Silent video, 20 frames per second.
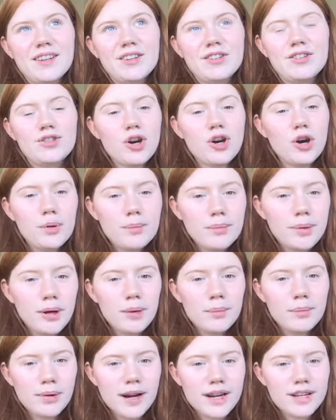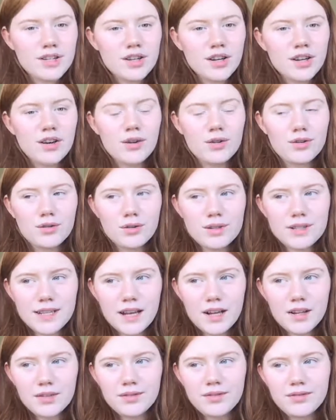Don't put pressure on
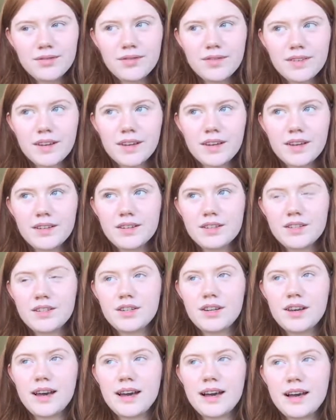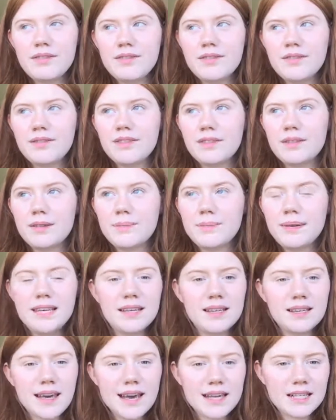yourself to
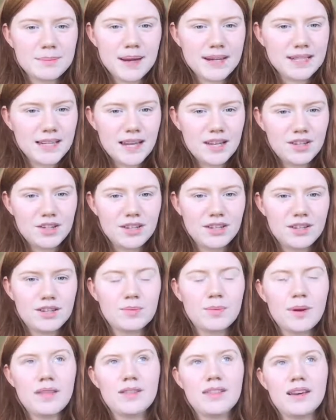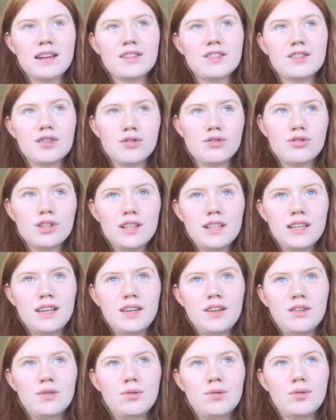meet expectations, whether that's
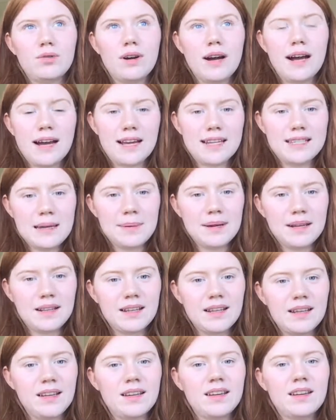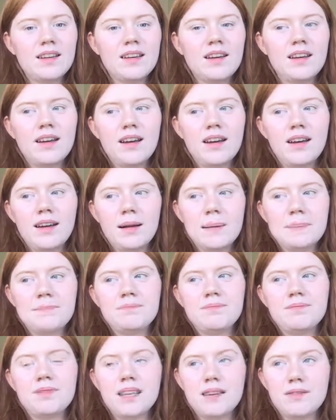socially or academically.
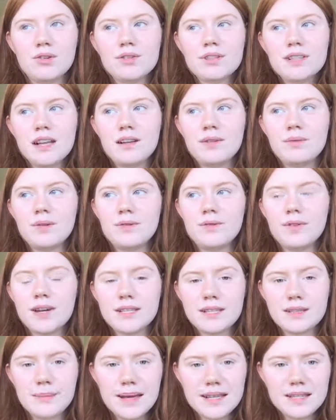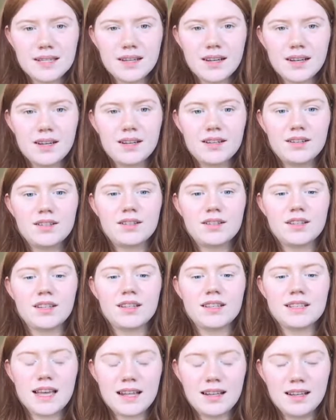Give yourself the first semester to
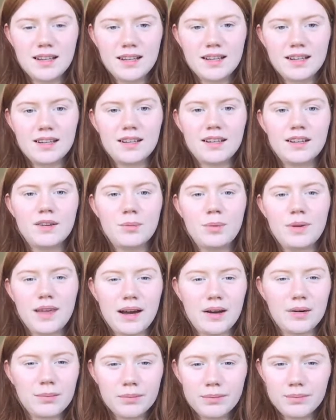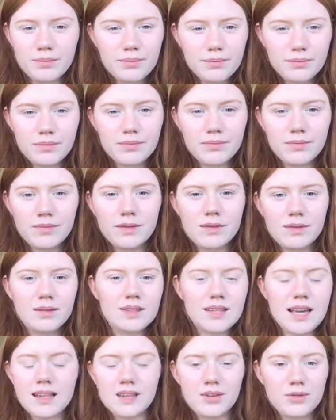settle in without
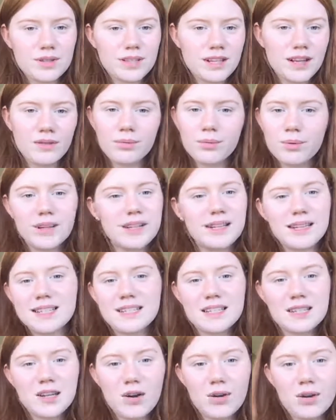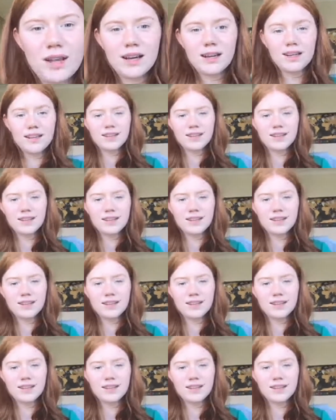telling yourself what it needs to go like.